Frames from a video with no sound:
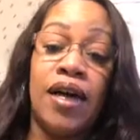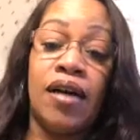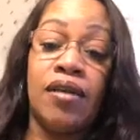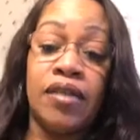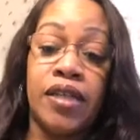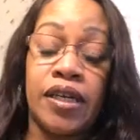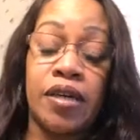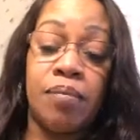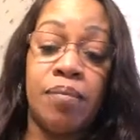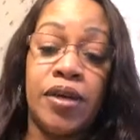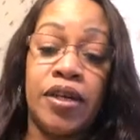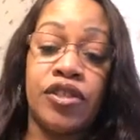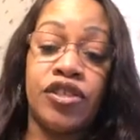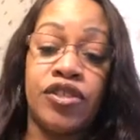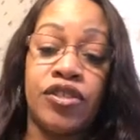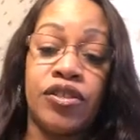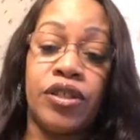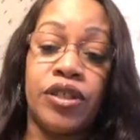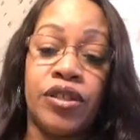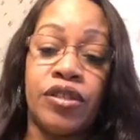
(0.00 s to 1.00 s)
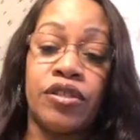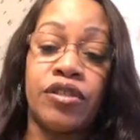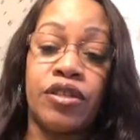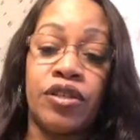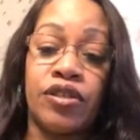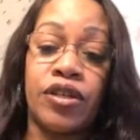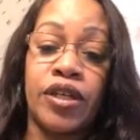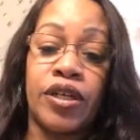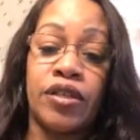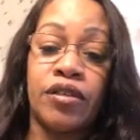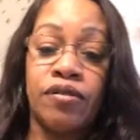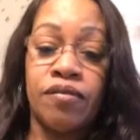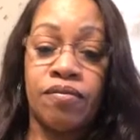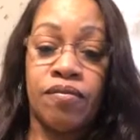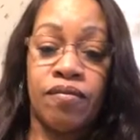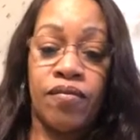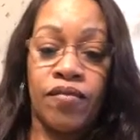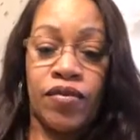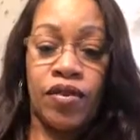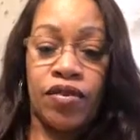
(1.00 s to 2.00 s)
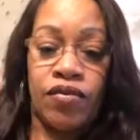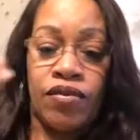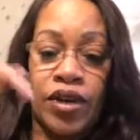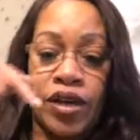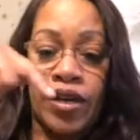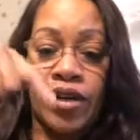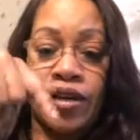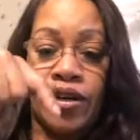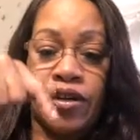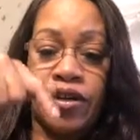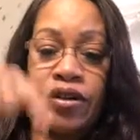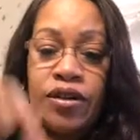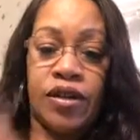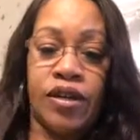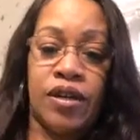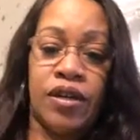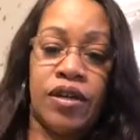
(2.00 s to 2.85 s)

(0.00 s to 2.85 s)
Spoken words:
I'll take a picture and insert it right here.